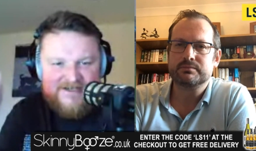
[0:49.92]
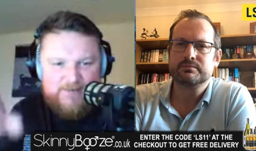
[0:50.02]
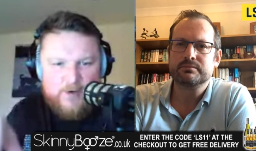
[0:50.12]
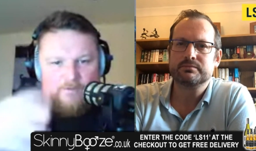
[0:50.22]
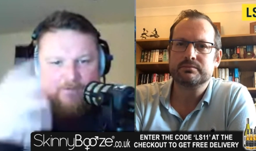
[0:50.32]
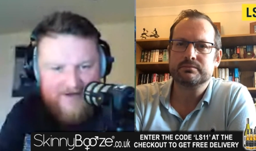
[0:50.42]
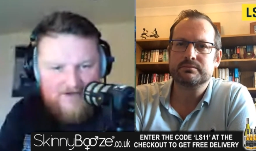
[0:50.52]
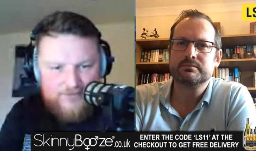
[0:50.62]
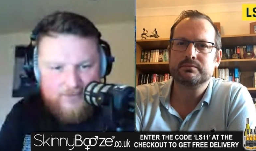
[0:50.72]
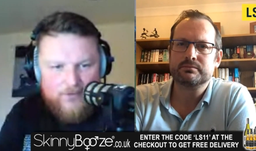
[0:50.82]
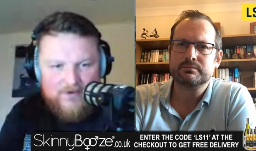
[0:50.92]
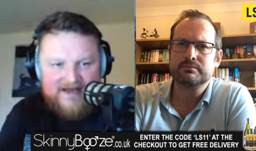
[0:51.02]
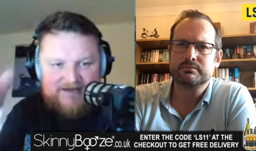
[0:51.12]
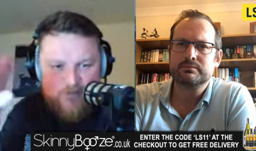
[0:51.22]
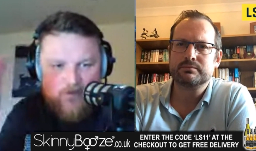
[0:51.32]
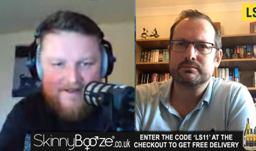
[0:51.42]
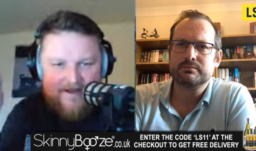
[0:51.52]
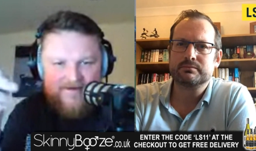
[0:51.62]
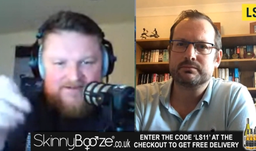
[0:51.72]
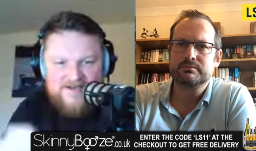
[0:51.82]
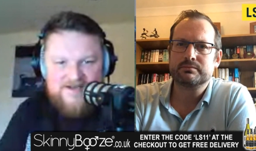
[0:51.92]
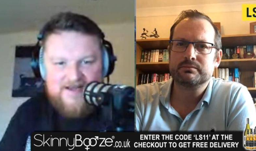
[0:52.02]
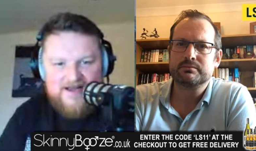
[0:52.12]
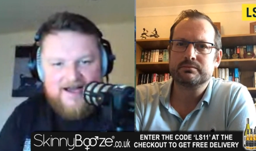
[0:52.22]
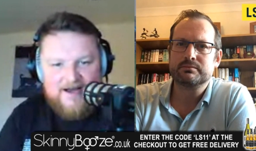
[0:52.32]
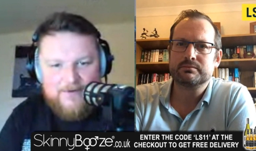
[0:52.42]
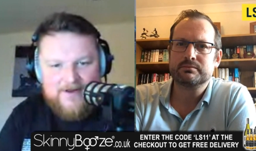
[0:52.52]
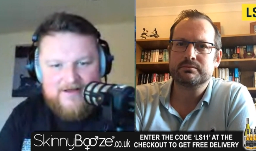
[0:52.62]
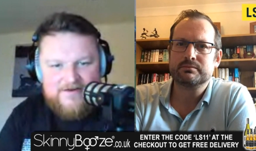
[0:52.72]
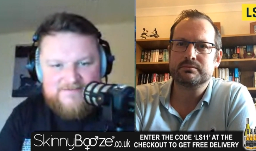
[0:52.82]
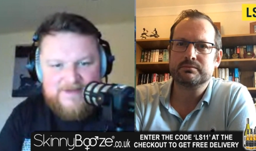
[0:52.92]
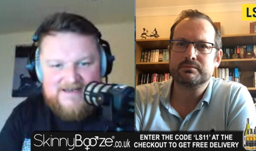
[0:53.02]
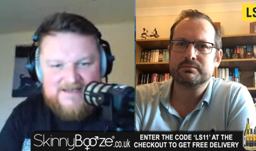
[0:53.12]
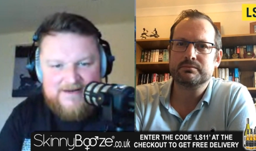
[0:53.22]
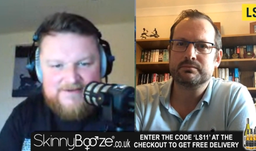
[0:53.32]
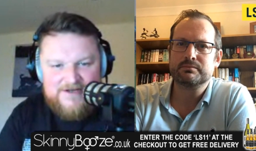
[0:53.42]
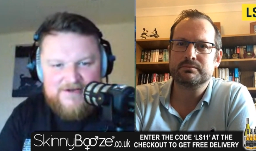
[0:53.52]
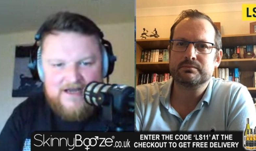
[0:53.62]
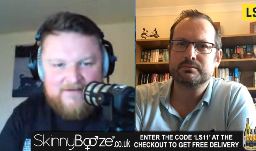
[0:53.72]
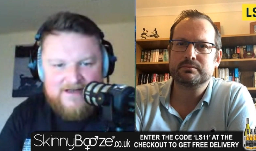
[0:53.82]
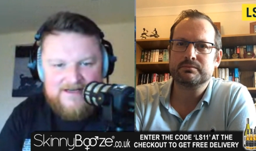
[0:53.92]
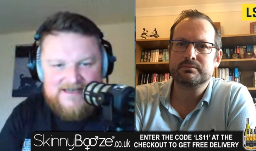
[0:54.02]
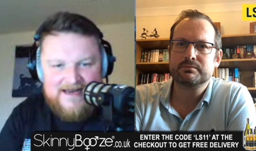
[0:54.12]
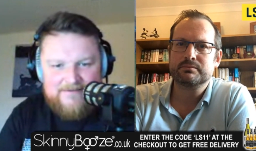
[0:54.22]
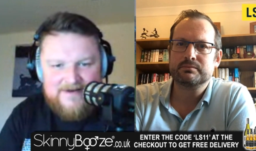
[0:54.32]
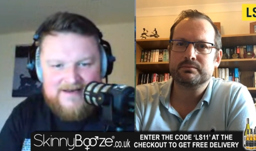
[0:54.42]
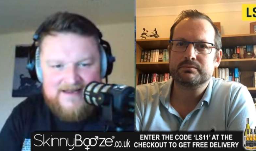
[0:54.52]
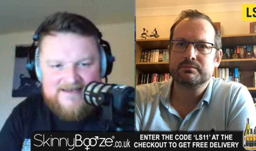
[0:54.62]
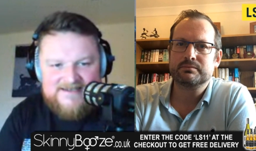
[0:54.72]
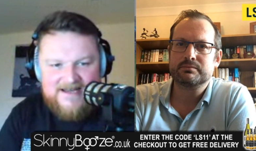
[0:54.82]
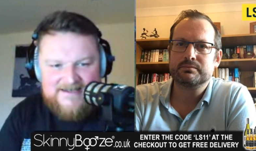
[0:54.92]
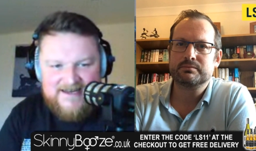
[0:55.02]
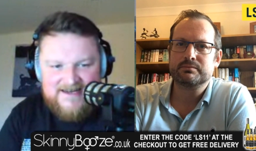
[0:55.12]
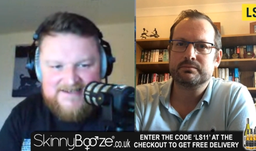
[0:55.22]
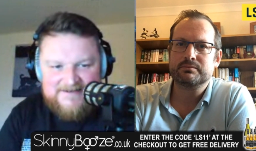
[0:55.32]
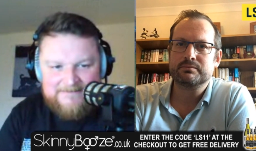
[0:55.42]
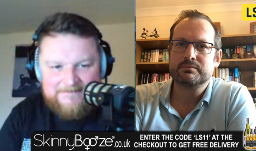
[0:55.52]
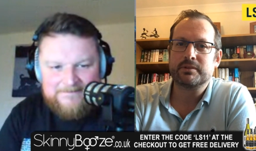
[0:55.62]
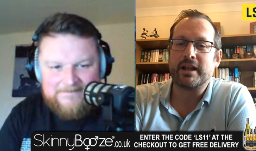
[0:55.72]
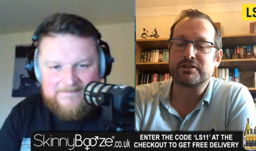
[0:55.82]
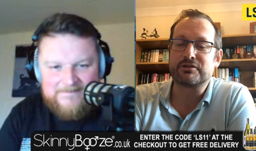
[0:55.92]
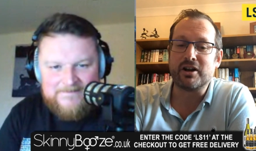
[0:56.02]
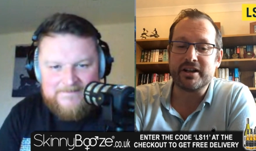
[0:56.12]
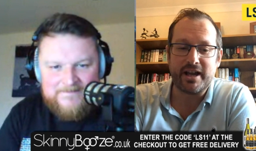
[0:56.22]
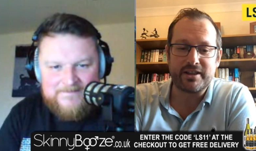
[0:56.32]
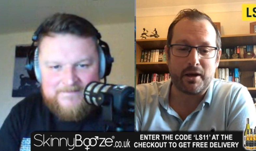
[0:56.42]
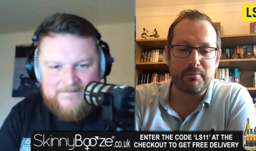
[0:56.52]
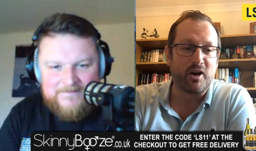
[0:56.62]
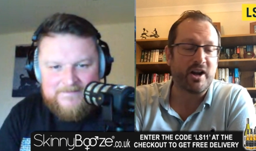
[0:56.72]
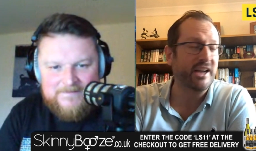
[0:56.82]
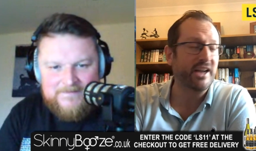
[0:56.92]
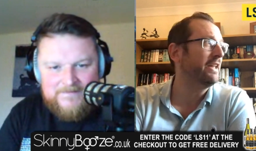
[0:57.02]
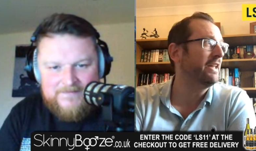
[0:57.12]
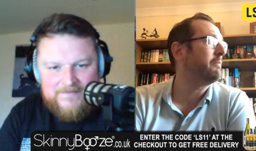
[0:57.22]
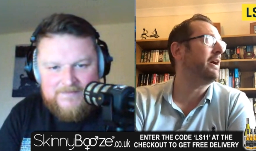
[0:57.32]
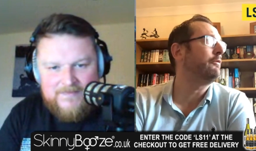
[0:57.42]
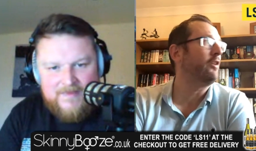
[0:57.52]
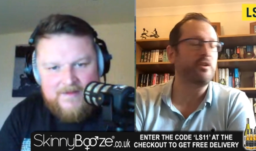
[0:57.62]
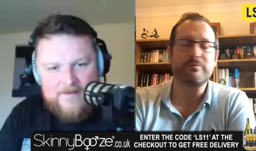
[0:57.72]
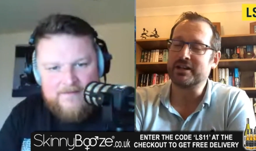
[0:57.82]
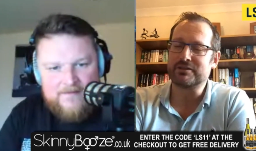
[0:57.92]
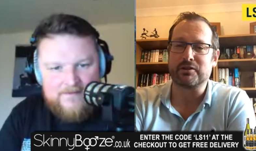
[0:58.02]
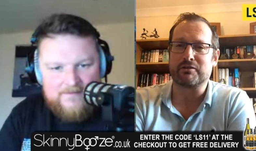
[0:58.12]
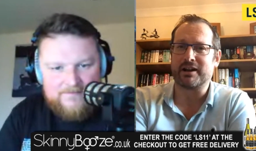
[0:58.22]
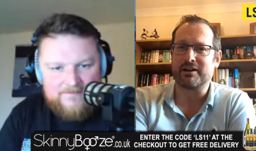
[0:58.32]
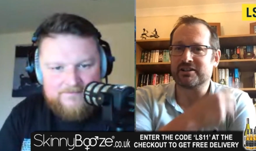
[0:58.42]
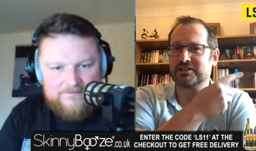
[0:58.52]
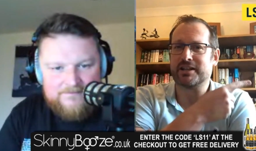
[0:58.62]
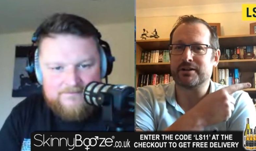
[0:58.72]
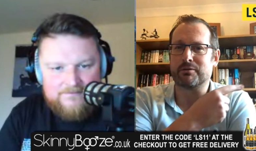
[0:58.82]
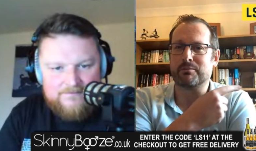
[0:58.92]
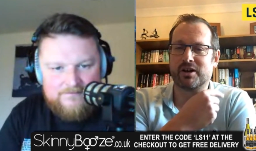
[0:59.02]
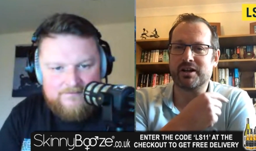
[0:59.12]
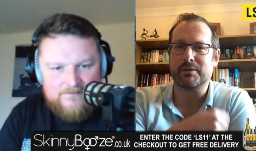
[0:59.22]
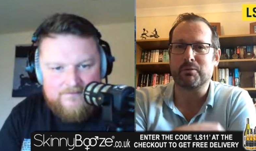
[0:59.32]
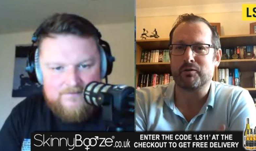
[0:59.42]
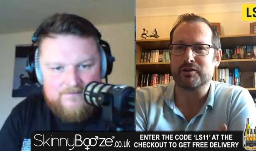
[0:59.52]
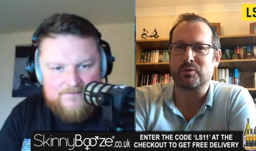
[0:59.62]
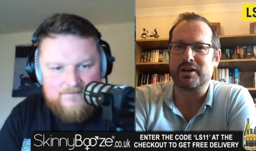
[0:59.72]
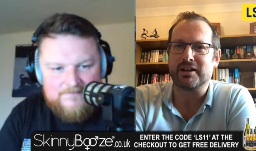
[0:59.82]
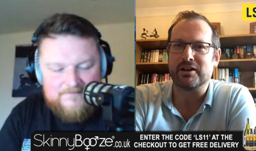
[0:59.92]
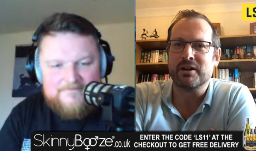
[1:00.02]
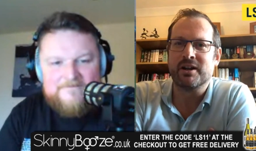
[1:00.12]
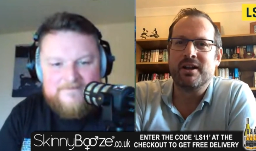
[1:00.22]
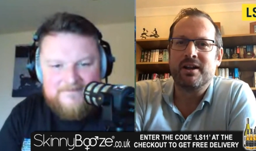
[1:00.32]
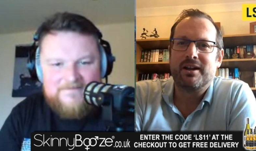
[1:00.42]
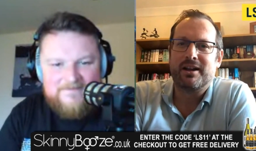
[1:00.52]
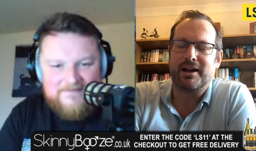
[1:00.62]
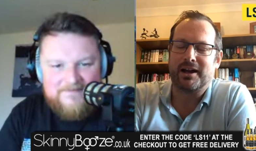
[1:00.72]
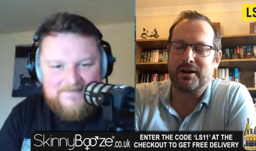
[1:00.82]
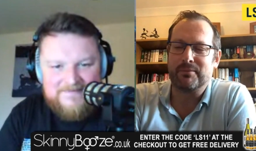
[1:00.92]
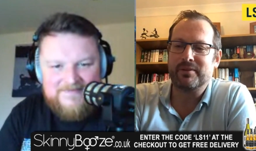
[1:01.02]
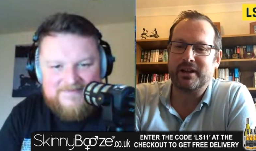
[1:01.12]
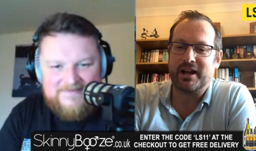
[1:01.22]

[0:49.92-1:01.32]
Speaker 1: sport, but Crawley is one of those uh, one of those big teams that you cover down in in Sussex.
Speaker 2: That's right. Yeah, um, I actually live about five minutes from the ground. I can see it from my um, office window, um,